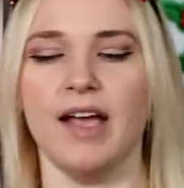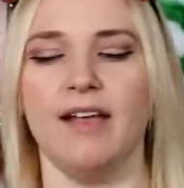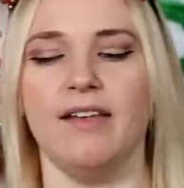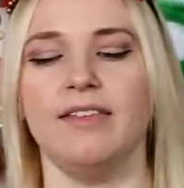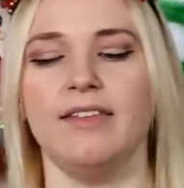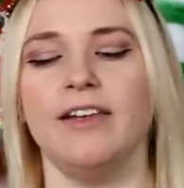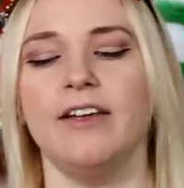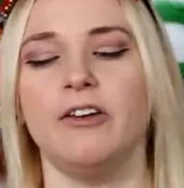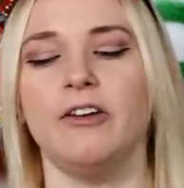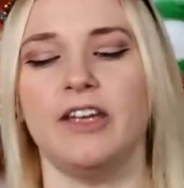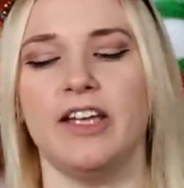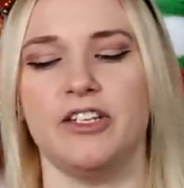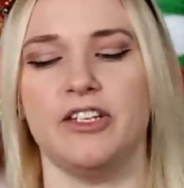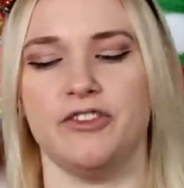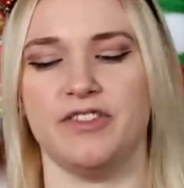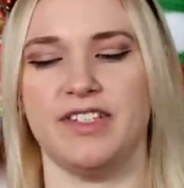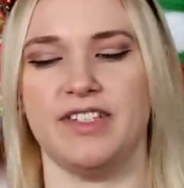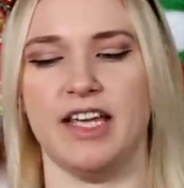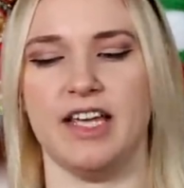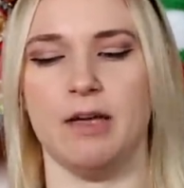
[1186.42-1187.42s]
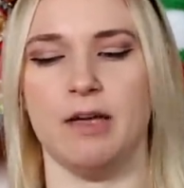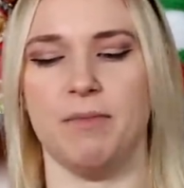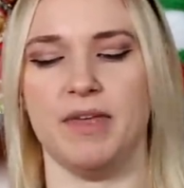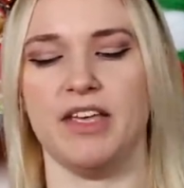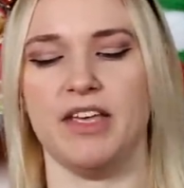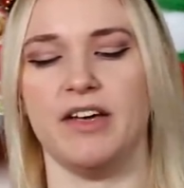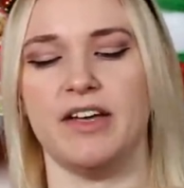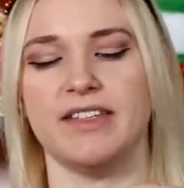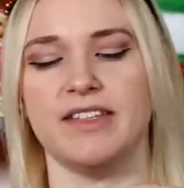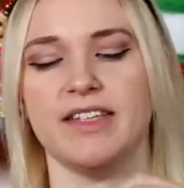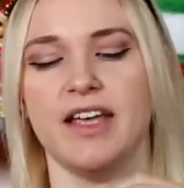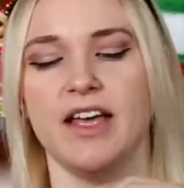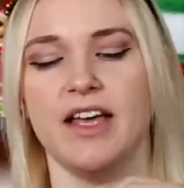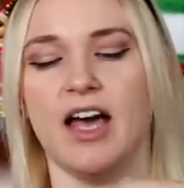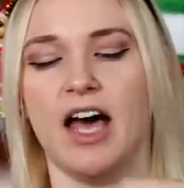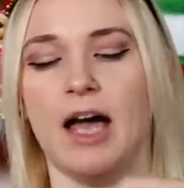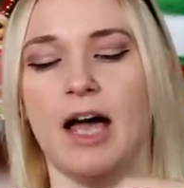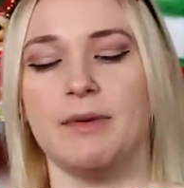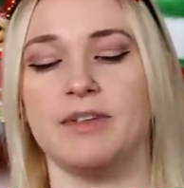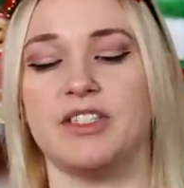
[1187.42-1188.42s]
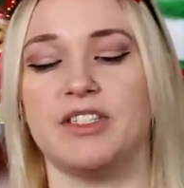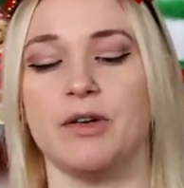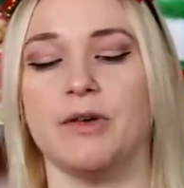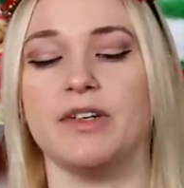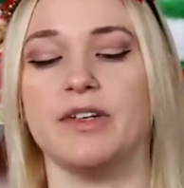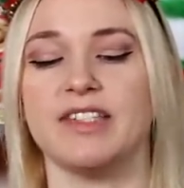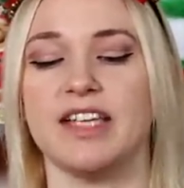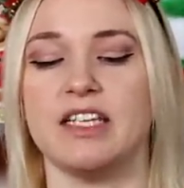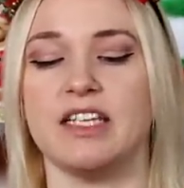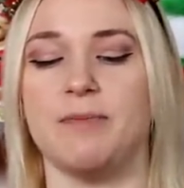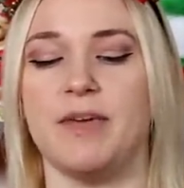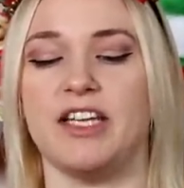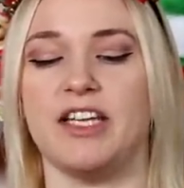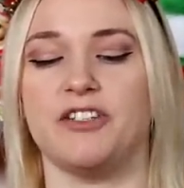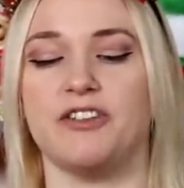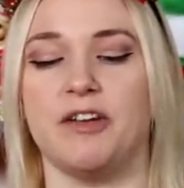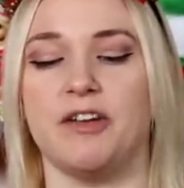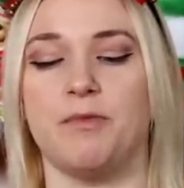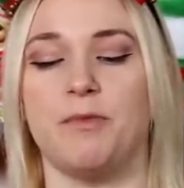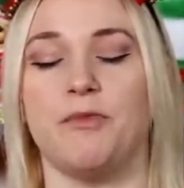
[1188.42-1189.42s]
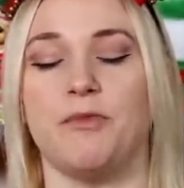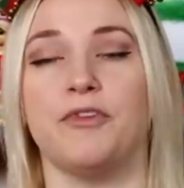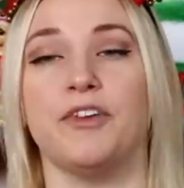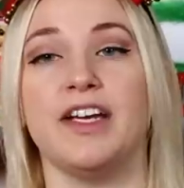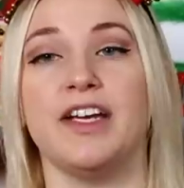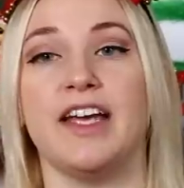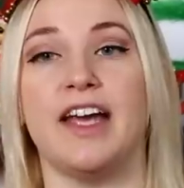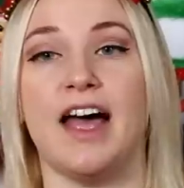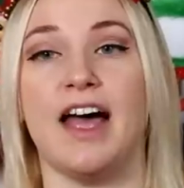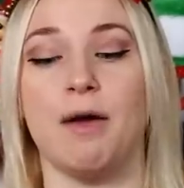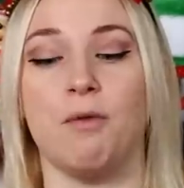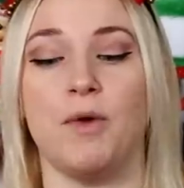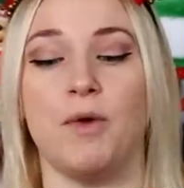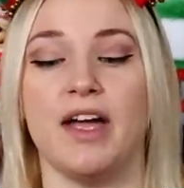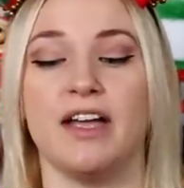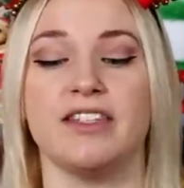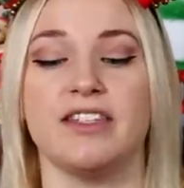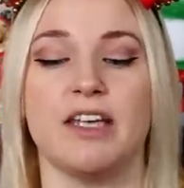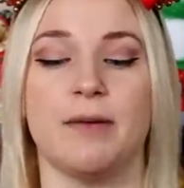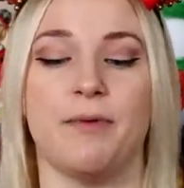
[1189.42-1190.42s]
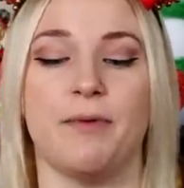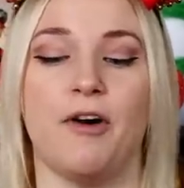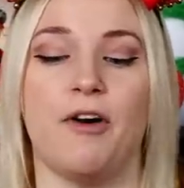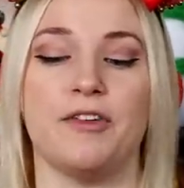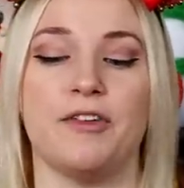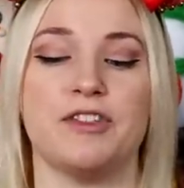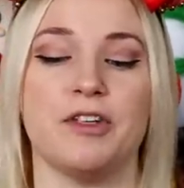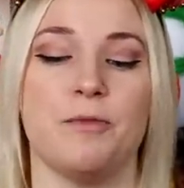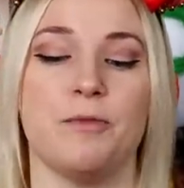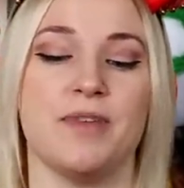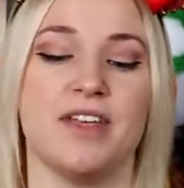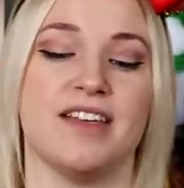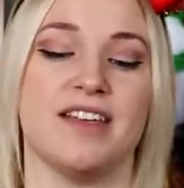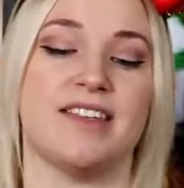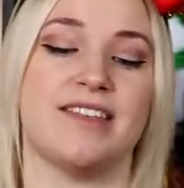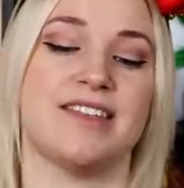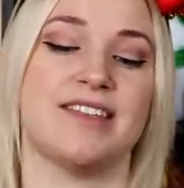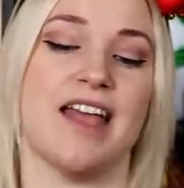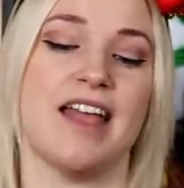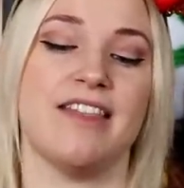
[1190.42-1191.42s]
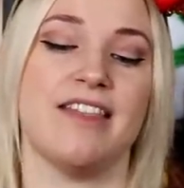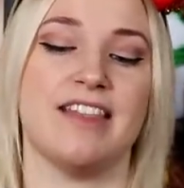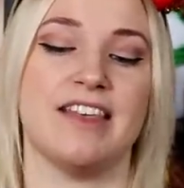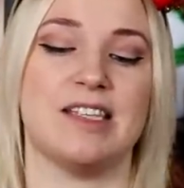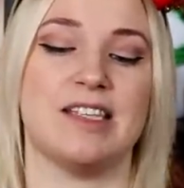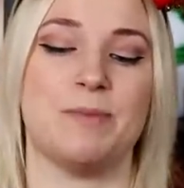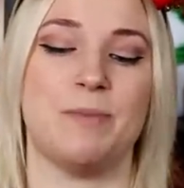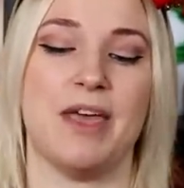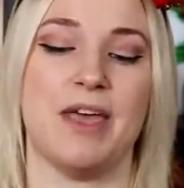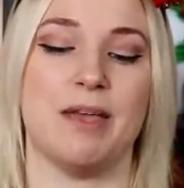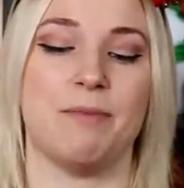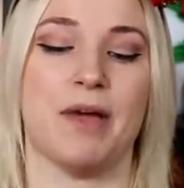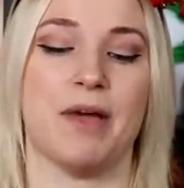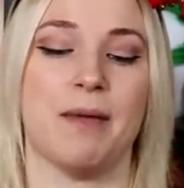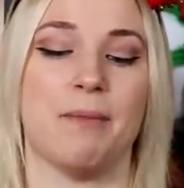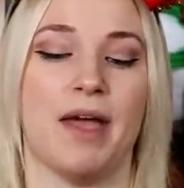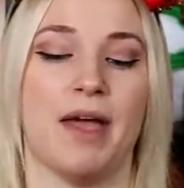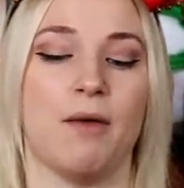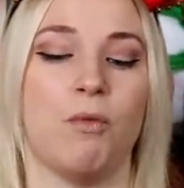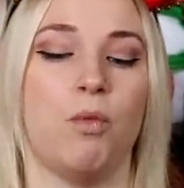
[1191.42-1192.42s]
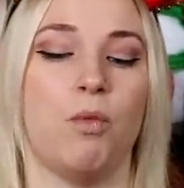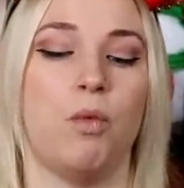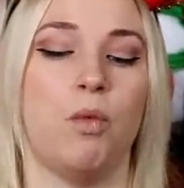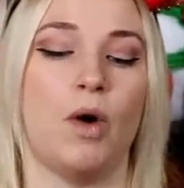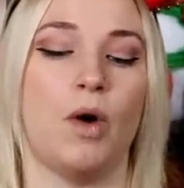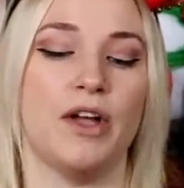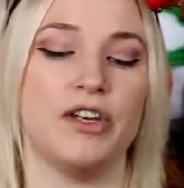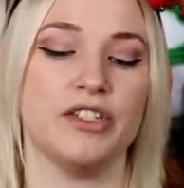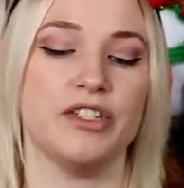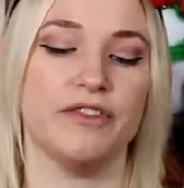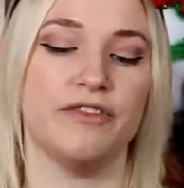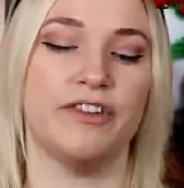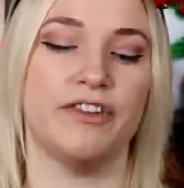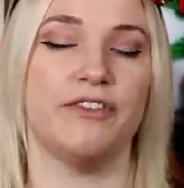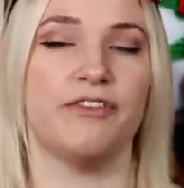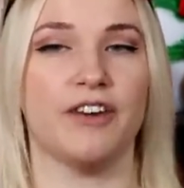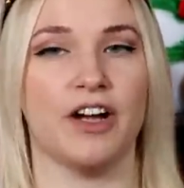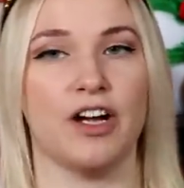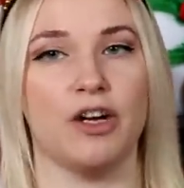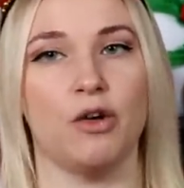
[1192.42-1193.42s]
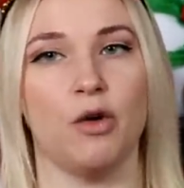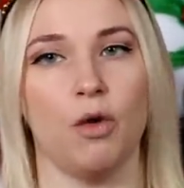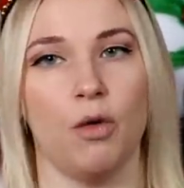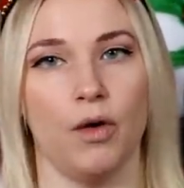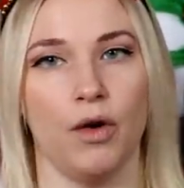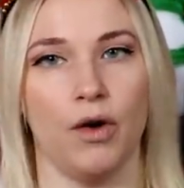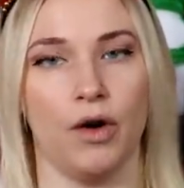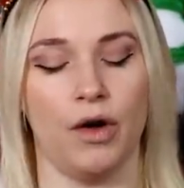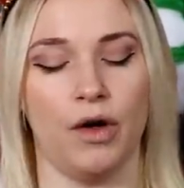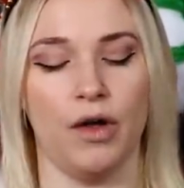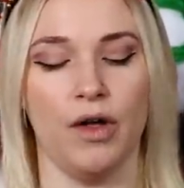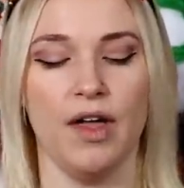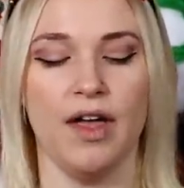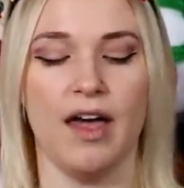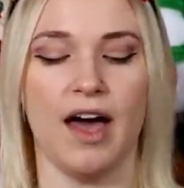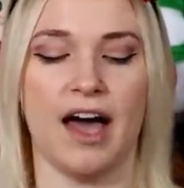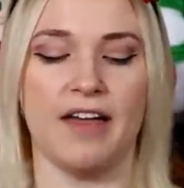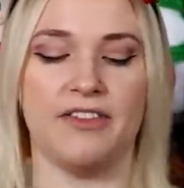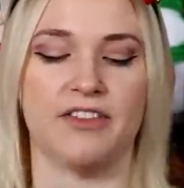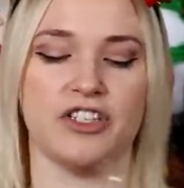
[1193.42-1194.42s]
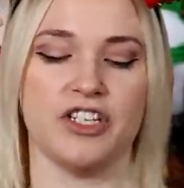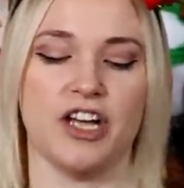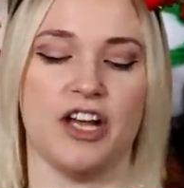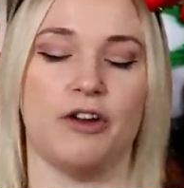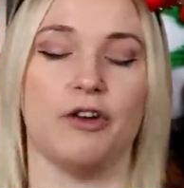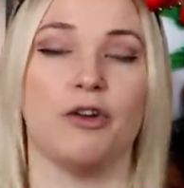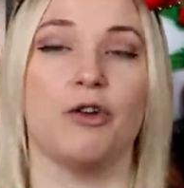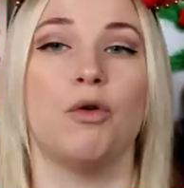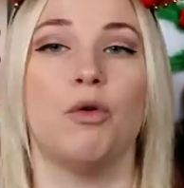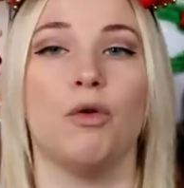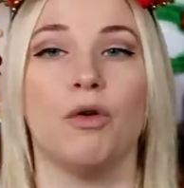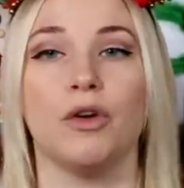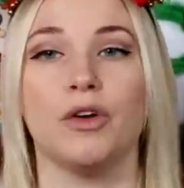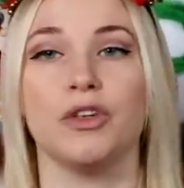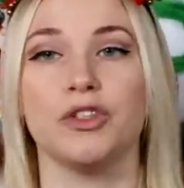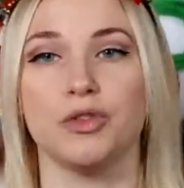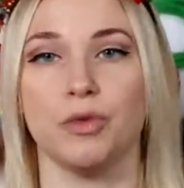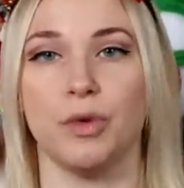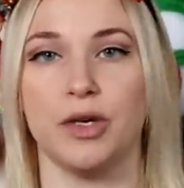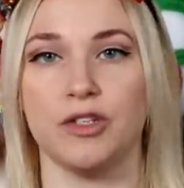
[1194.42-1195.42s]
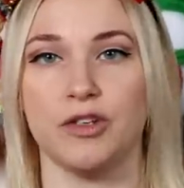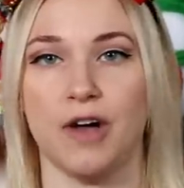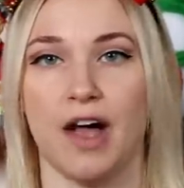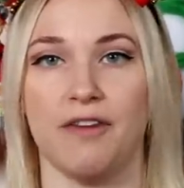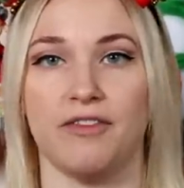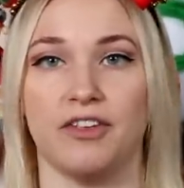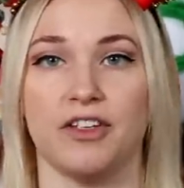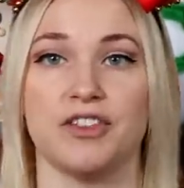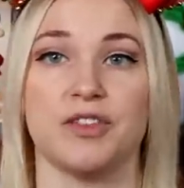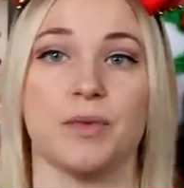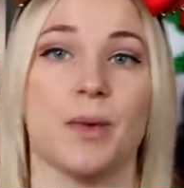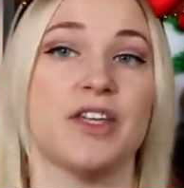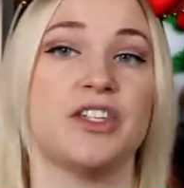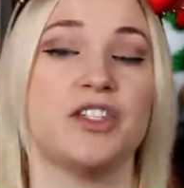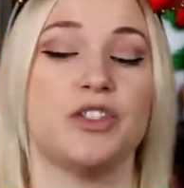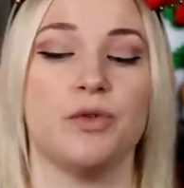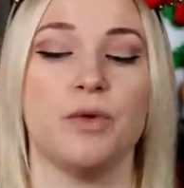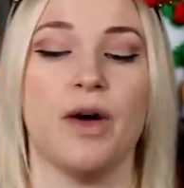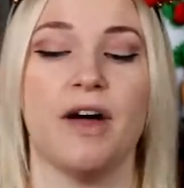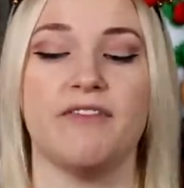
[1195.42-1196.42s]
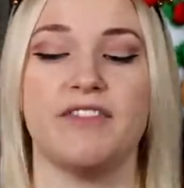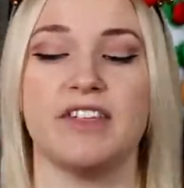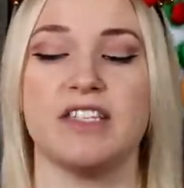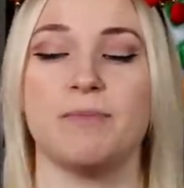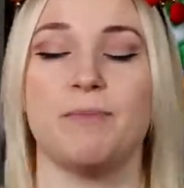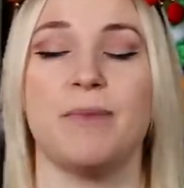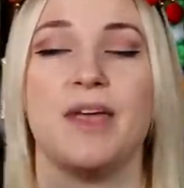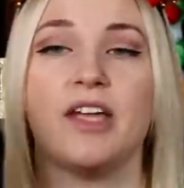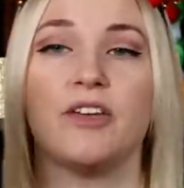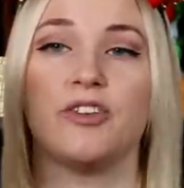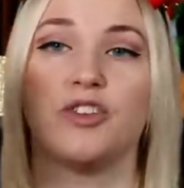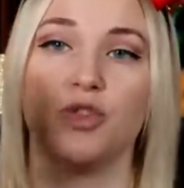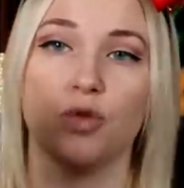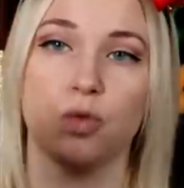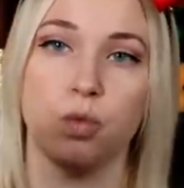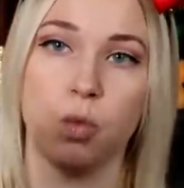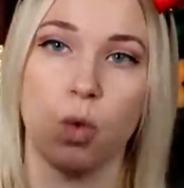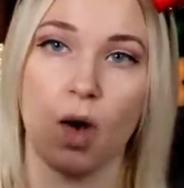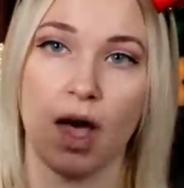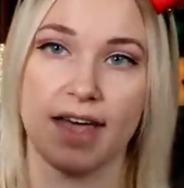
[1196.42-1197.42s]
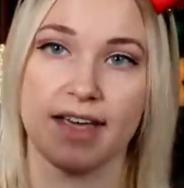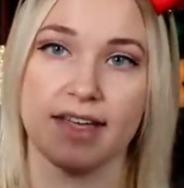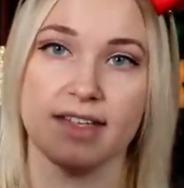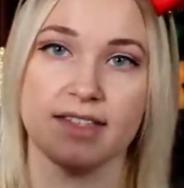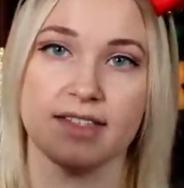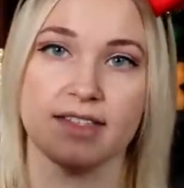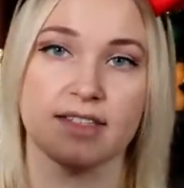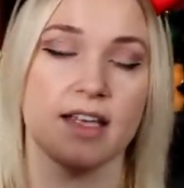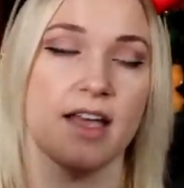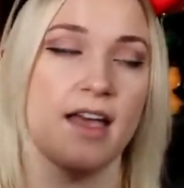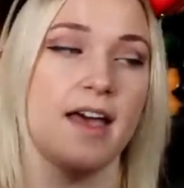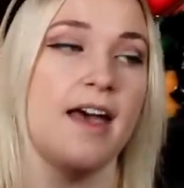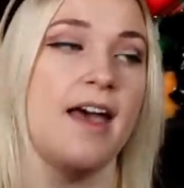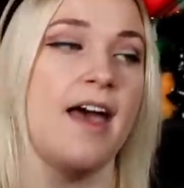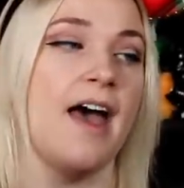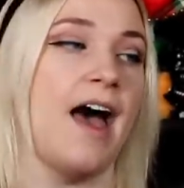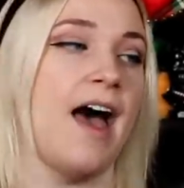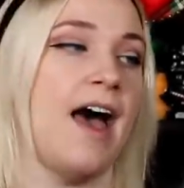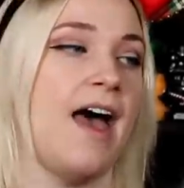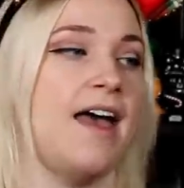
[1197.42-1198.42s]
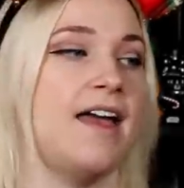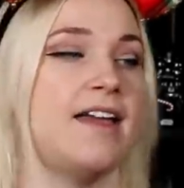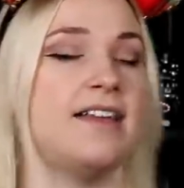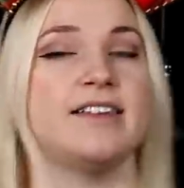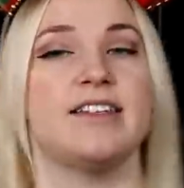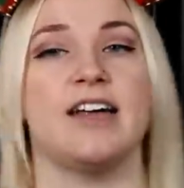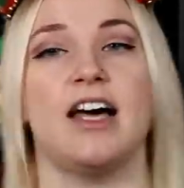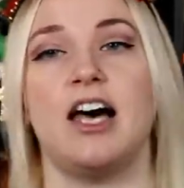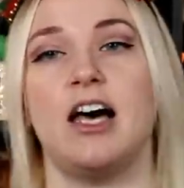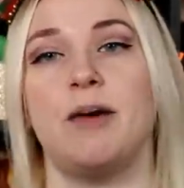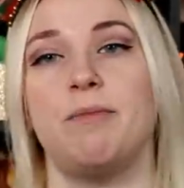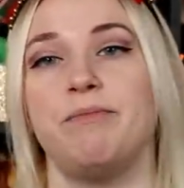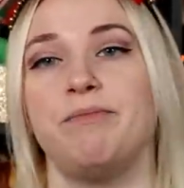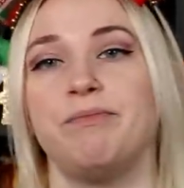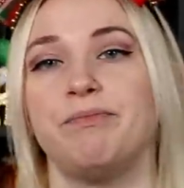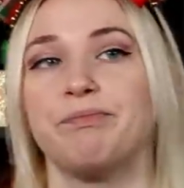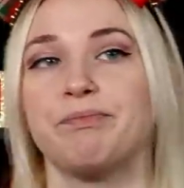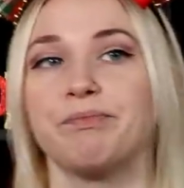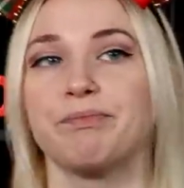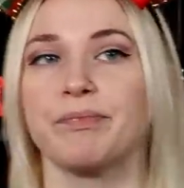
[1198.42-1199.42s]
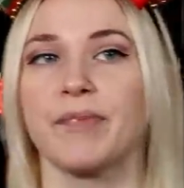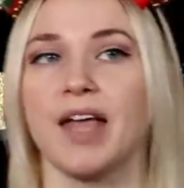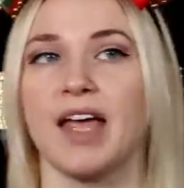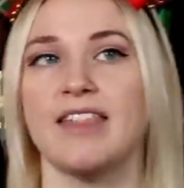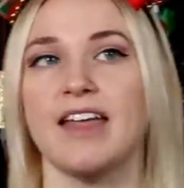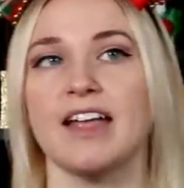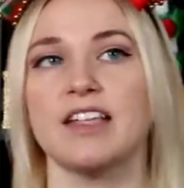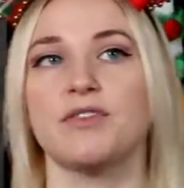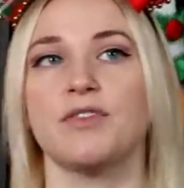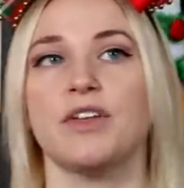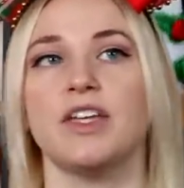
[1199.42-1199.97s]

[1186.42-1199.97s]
a little interesting because I was so excited to make a tray with Maria, I wound up also being sent this pin by my wonderful friend Coral at the channel Coral Joy Travel. So I do have this pin twice, and that's